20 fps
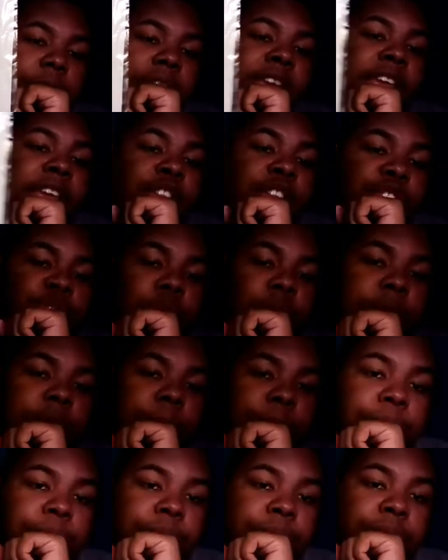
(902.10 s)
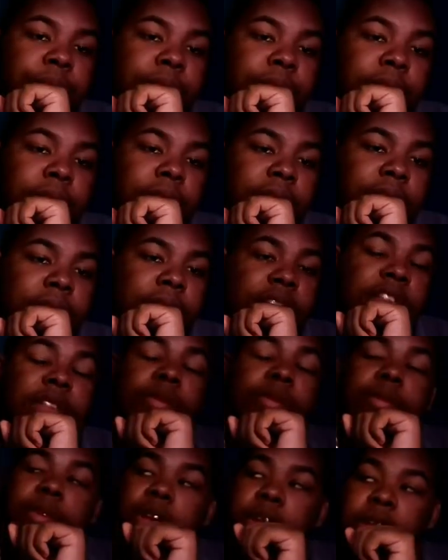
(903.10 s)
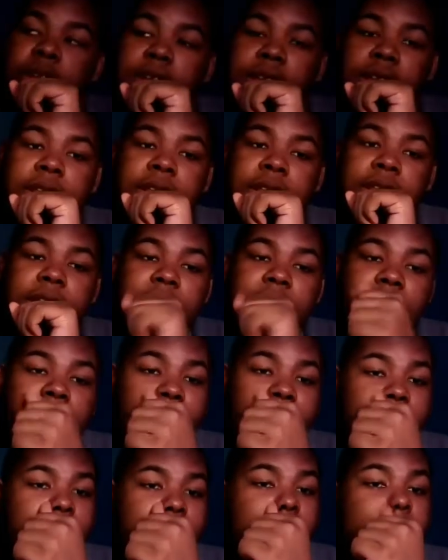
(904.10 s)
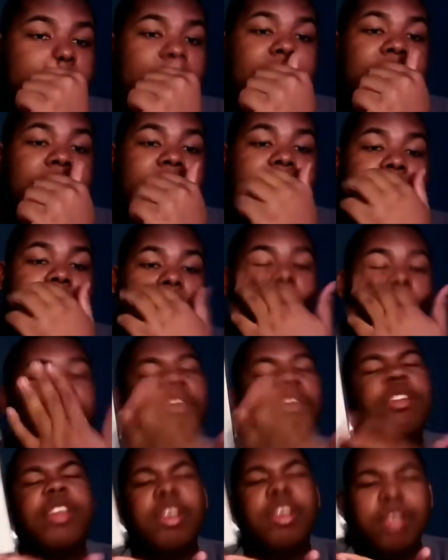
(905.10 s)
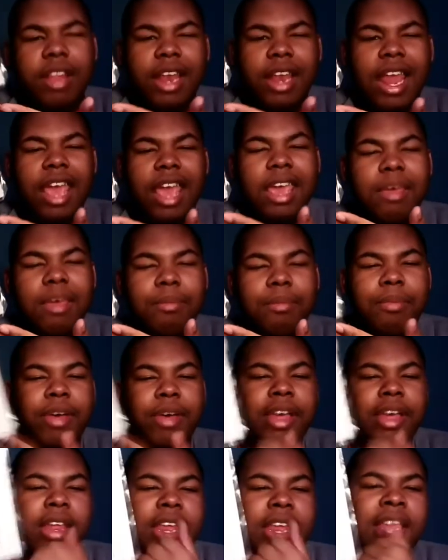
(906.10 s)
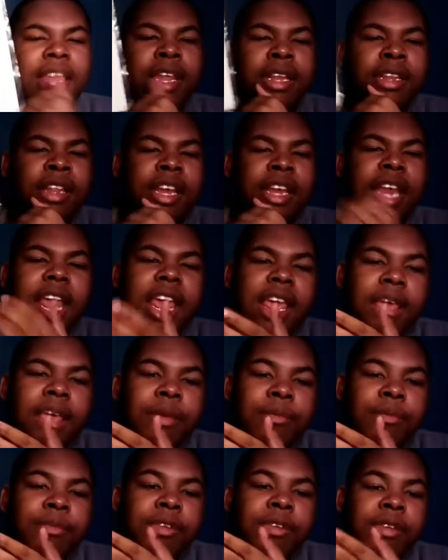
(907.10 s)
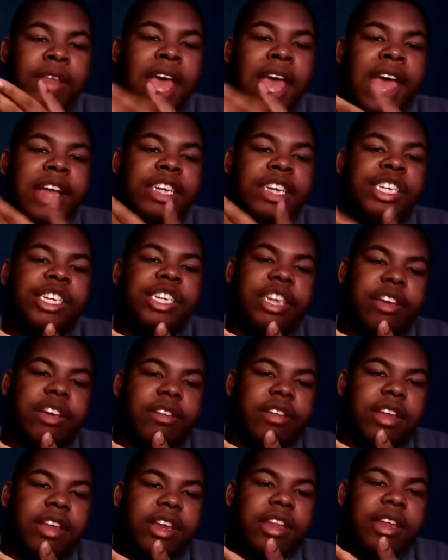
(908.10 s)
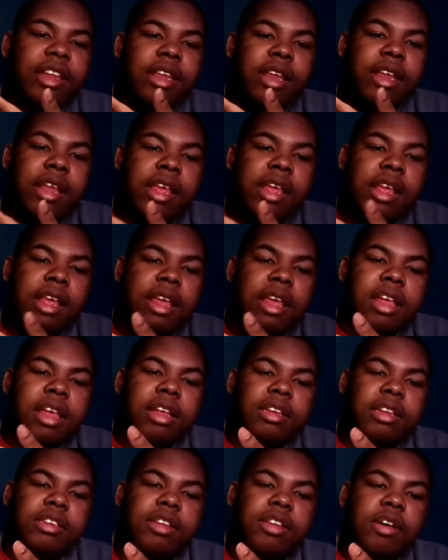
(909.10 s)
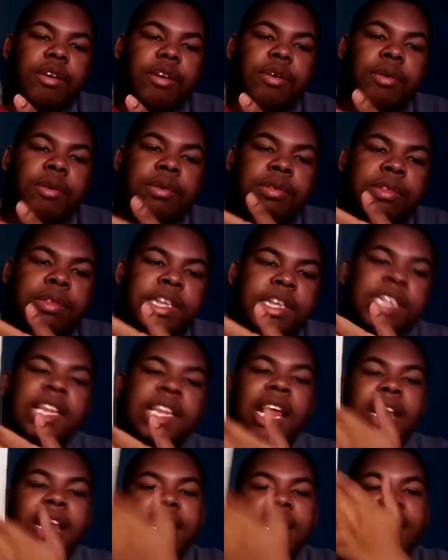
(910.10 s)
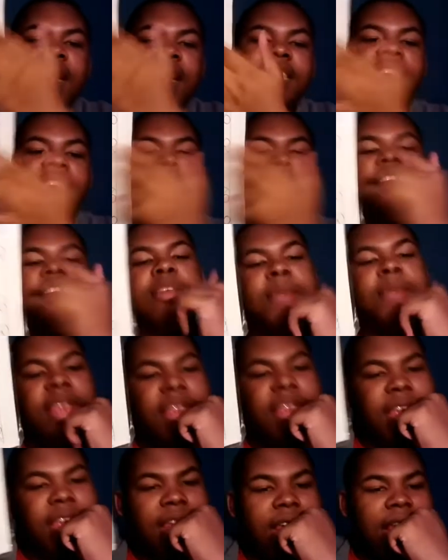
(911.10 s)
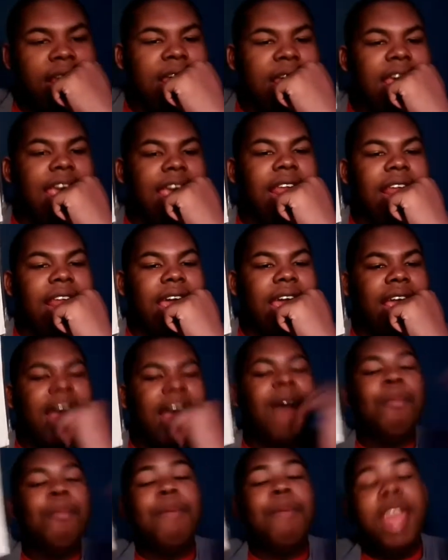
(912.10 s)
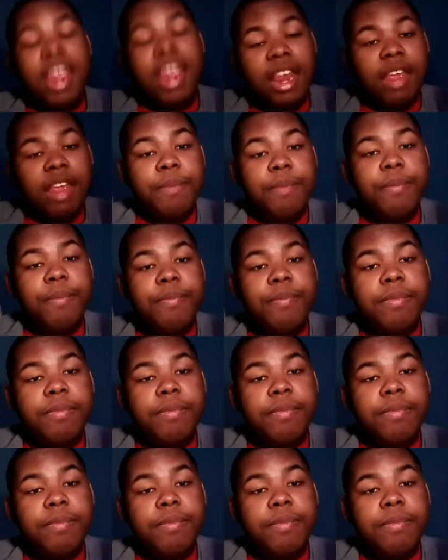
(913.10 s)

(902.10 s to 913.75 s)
E.V.L.J. This one, I'm not going to tell you the name, but the names has shield in it. So these kind of look like shields to me, and like I made it.